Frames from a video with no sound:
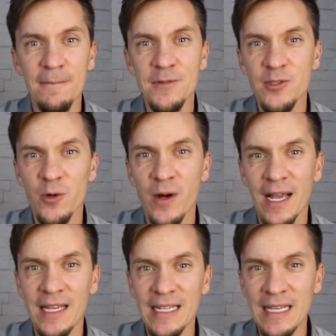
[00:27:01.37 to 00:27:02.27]
So
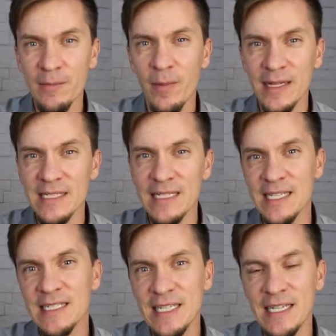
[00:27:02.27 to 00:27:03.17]
I can keep about
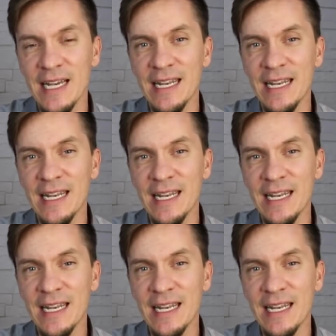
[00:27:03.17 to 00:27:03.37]
60,